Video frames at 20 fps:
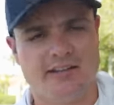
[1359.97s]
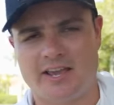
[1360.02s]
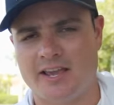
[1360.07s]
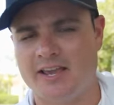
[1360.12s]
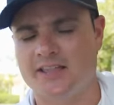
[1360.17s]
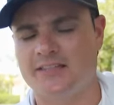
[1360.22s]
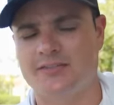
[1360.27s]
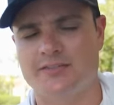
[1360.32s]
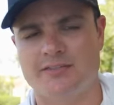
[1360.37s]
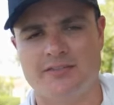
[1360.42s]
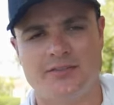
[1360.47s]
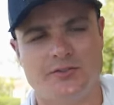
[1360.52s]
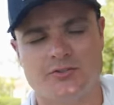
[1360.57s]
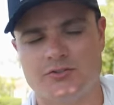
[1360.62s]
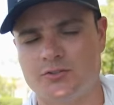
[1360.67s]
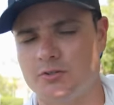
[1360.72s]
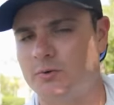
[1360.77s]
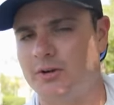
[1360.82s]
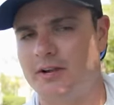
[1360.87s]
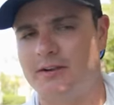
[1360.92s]
and they'll
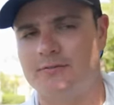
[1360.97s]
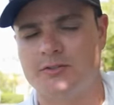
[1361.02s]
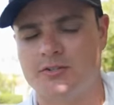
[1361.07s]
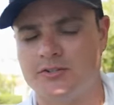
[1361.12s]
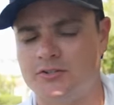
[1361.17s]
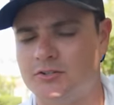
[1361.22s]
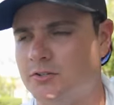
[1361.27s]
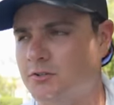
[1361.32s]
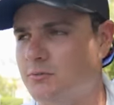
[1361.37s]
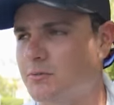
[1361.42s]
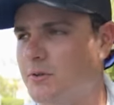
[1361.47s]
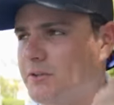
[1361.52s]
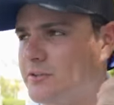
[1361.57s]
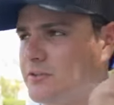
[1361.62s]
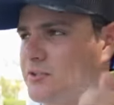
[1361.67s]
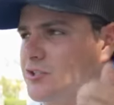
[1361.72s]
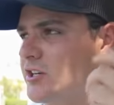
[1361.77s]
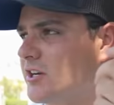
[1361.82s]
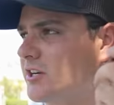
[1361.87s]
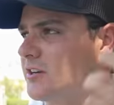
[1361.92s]
do whatever you do, whether
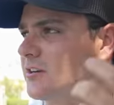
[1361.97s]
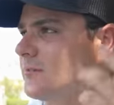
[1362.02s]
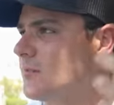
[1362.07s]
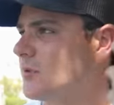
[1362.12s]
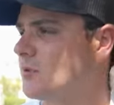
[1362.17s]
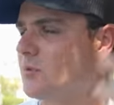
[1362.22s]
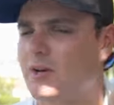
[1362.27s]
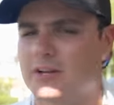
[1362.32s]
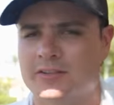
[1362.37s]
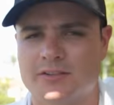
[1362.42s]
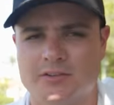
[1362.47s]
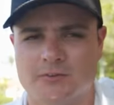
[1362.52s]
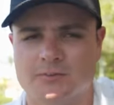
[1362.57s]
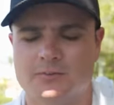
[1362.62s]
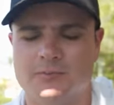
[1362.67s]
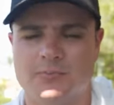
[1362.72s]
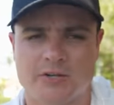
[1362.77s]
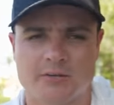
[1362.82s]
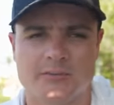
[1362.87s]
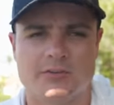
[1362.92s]
you're jigging them or what, they'll
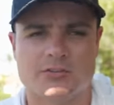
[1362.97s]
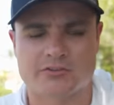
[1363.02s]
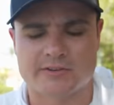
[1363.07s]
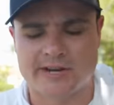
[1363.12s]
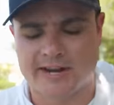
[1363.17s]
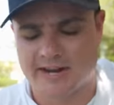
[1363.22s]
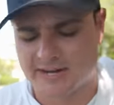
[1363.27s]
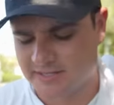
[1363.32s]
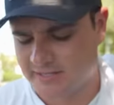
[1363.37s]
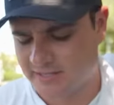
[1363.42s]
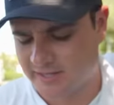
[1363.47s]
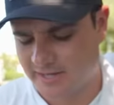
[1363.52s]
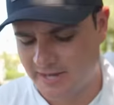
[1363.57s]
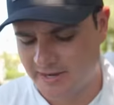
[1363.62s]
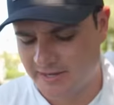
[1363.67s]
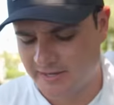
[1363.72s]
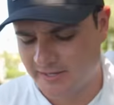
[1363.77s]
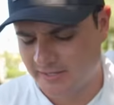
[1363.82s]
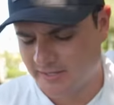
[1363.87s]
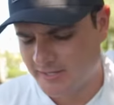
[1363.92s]
pretty much react to
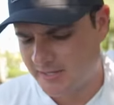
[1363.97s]
that.